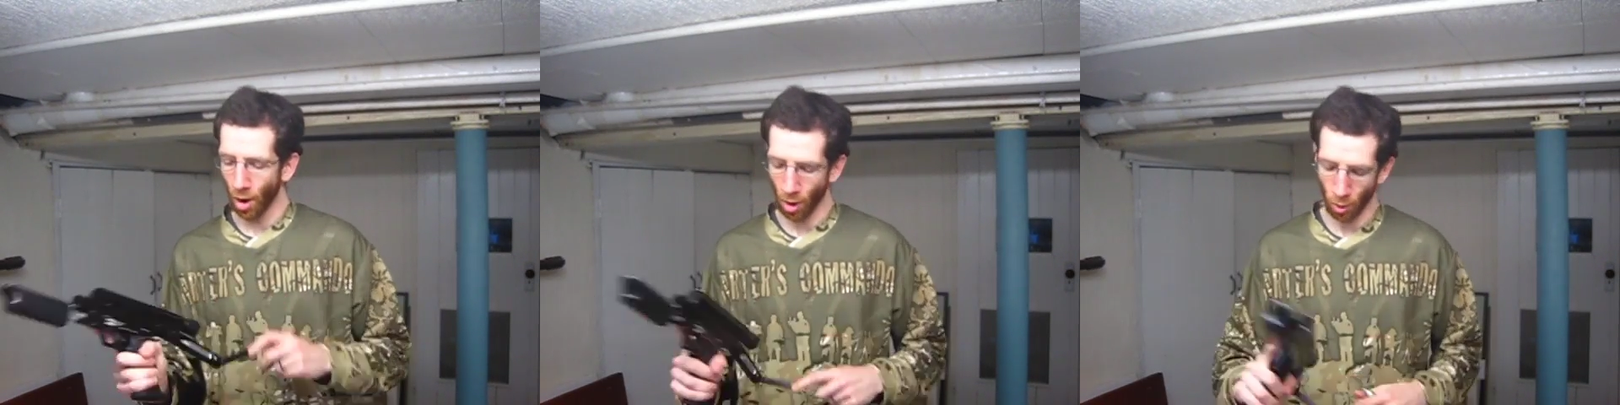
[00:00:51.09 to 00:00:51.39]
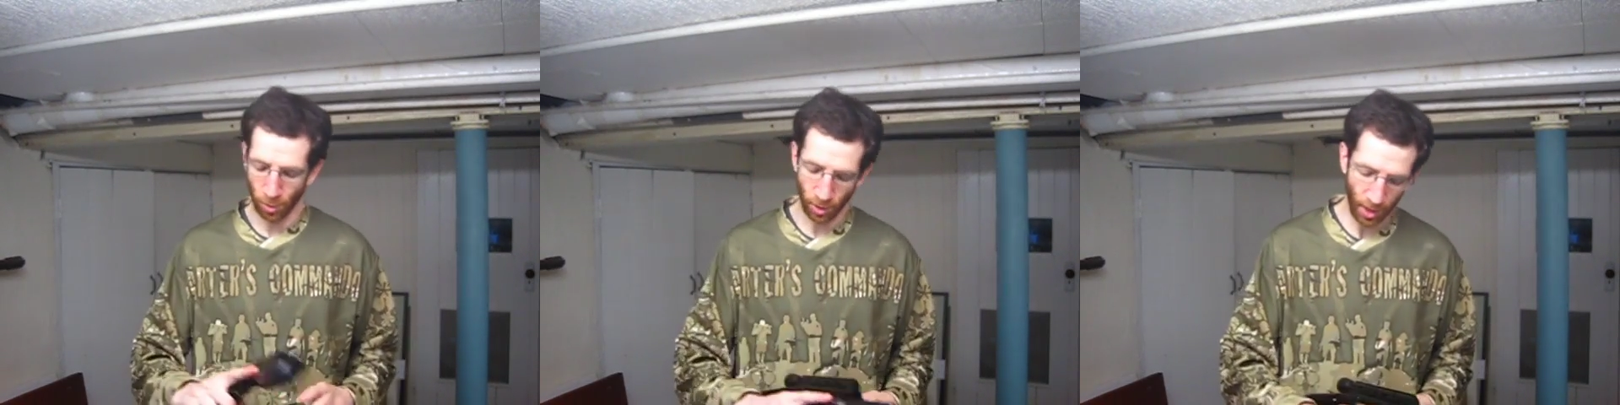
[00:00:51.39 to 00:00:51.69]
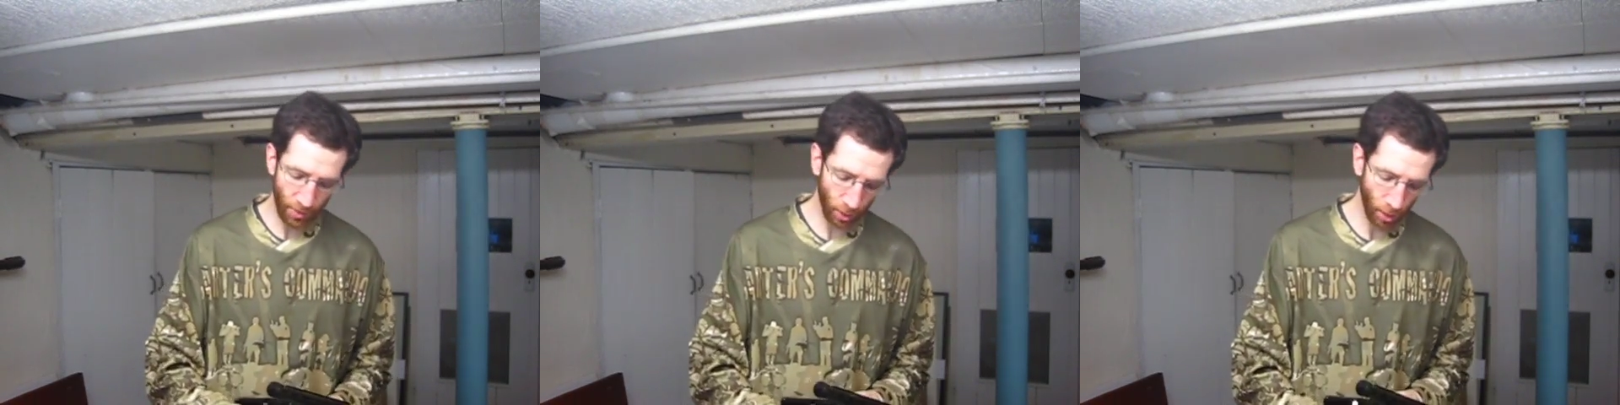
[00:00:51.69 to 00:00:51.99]
open the
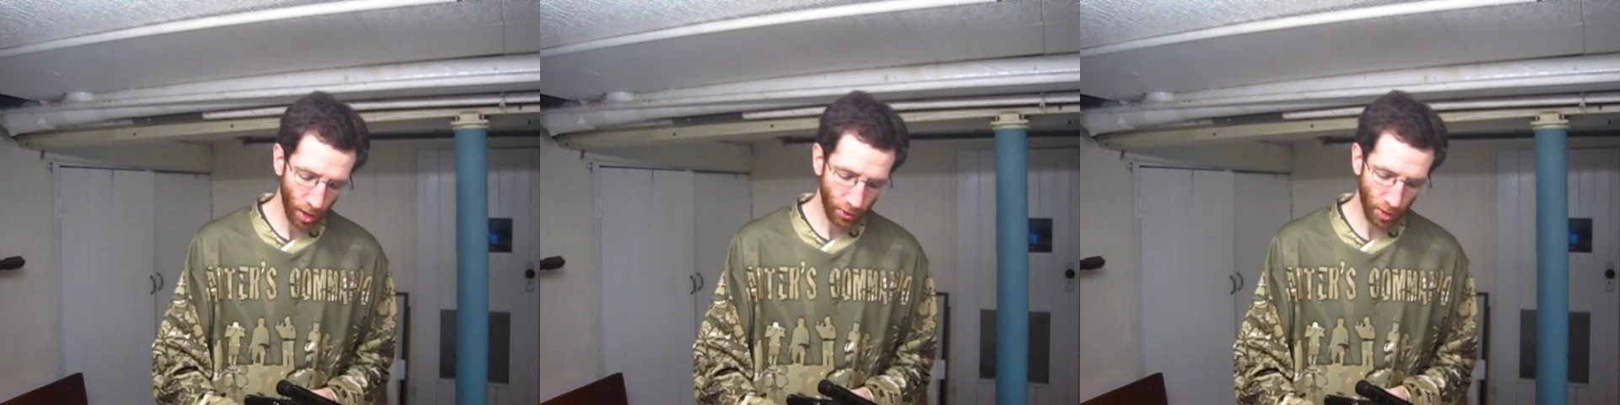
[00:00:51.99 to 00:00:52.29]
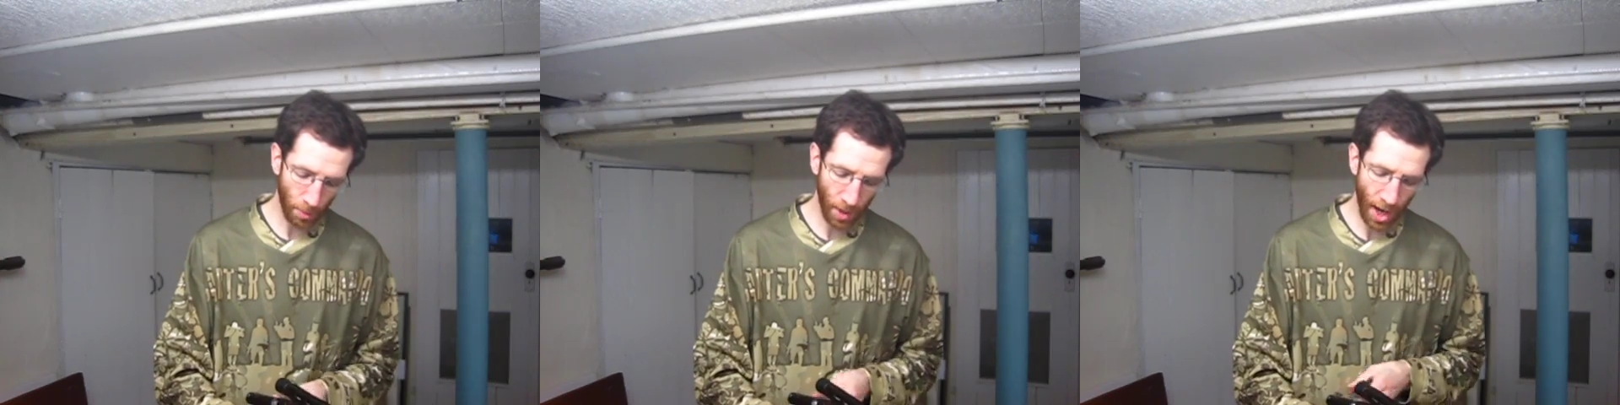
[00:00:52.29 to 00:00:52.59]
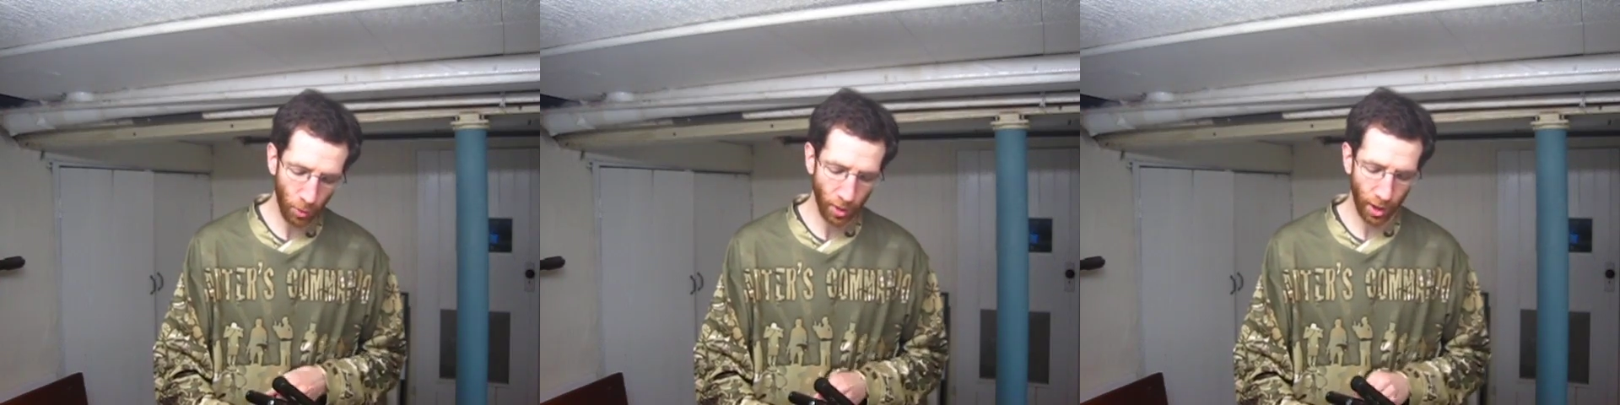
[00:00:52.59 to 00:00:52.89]
lever, dump it
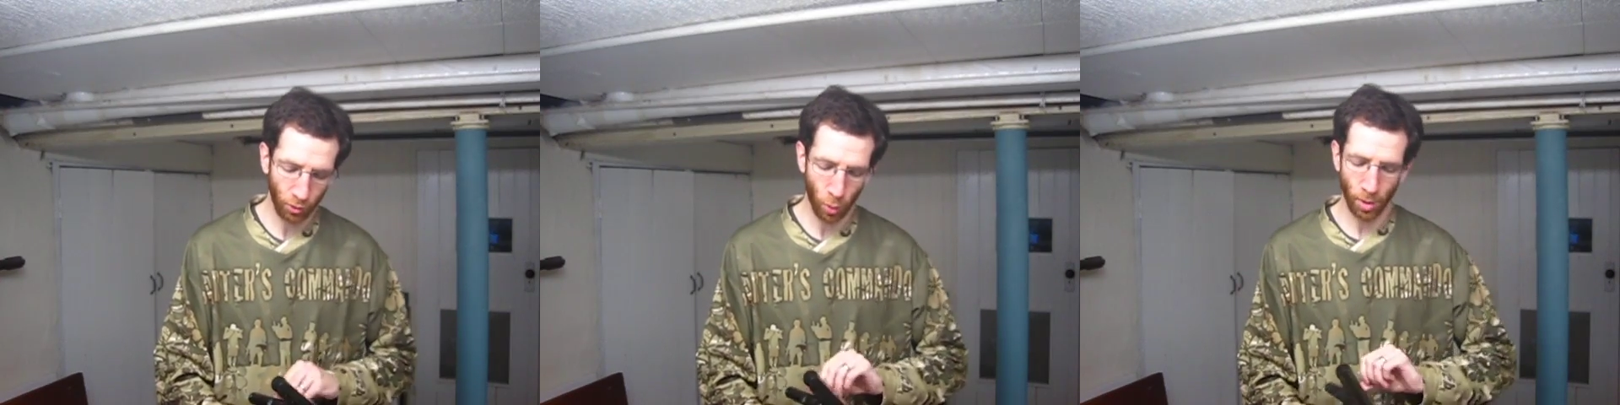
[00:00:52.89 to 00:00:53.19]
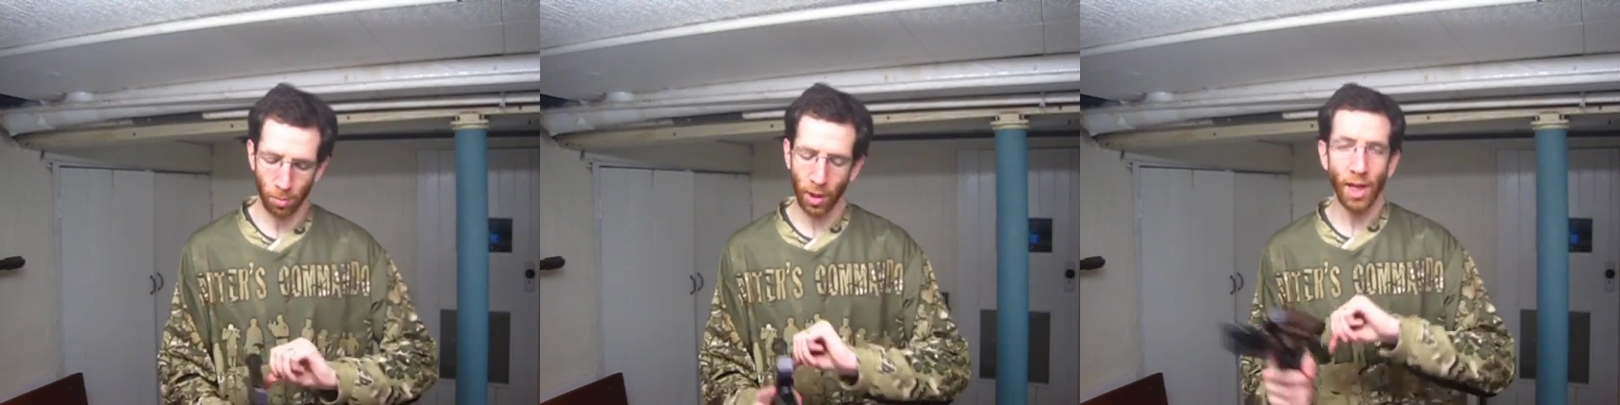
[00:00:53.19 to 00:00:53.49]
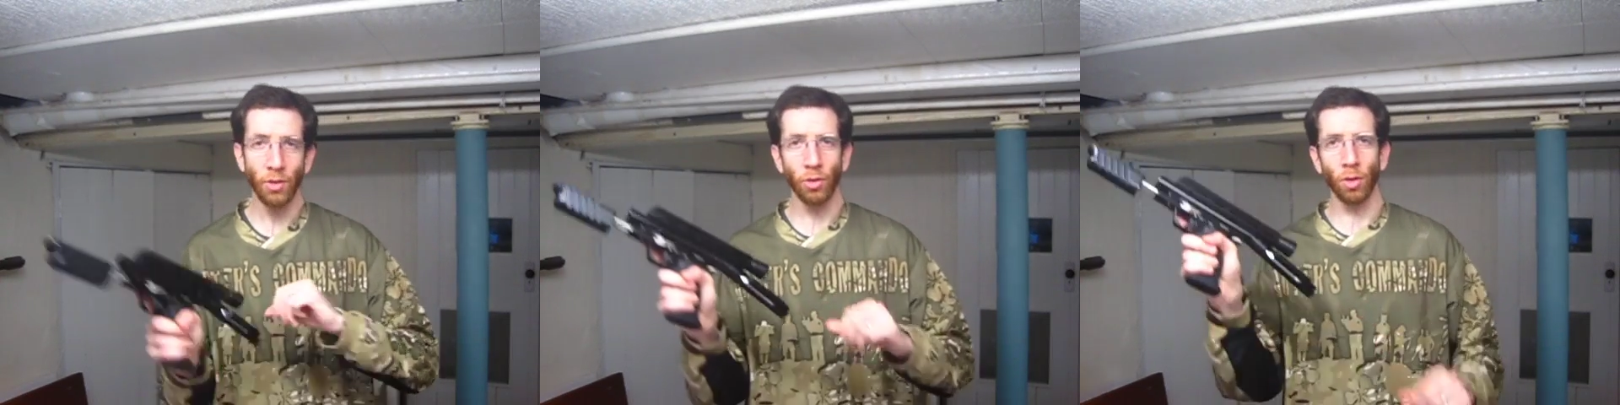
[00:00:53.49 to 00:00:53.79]
out, next one in
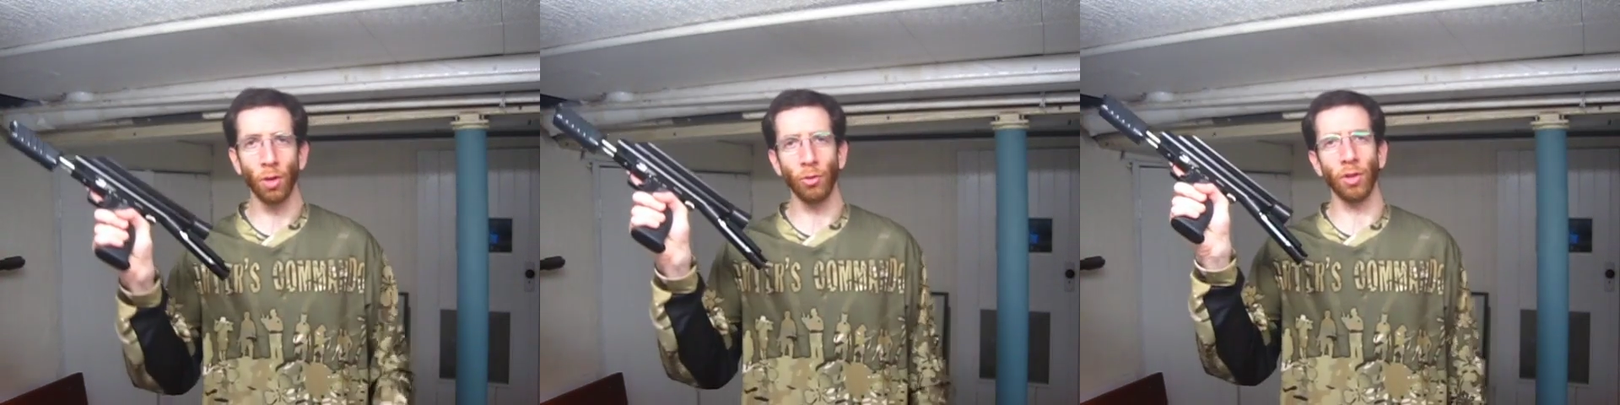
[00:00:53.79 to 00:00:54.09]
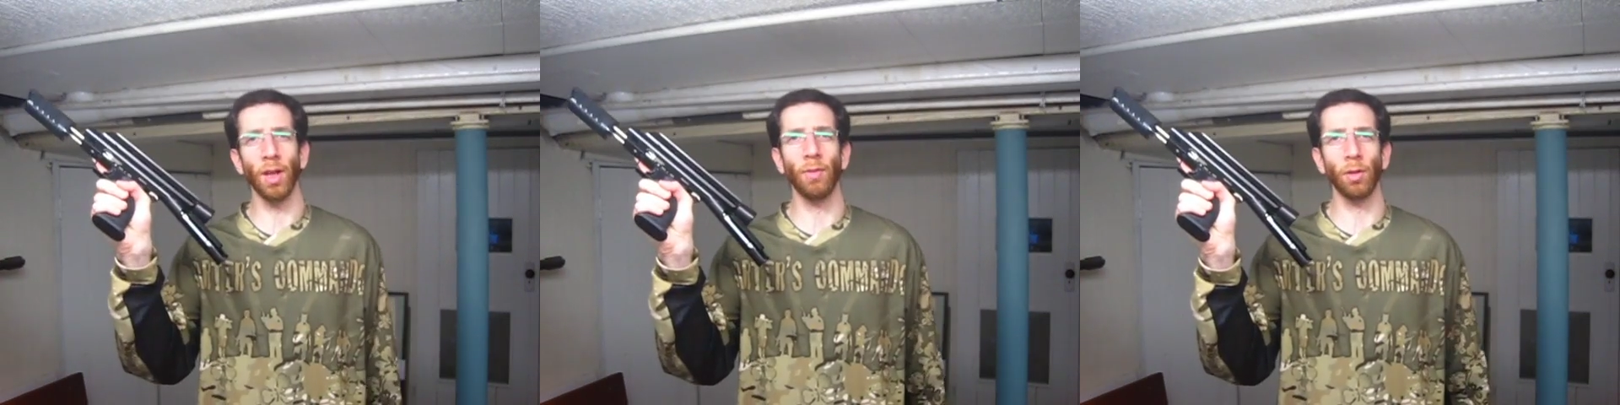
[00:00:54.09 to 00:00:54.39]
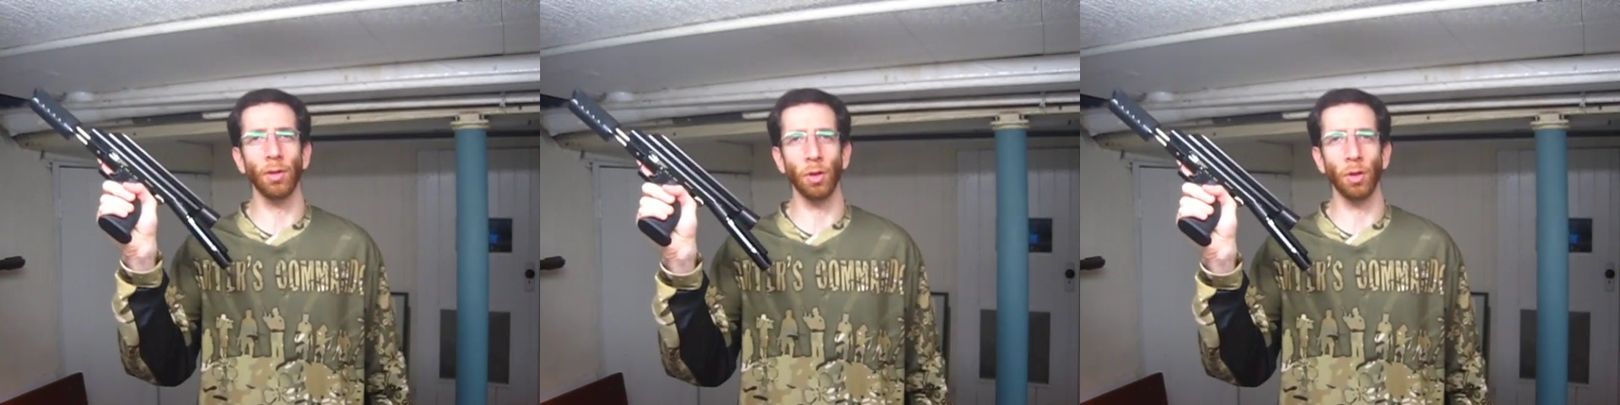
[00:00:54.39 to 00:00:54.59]
place, close the lever,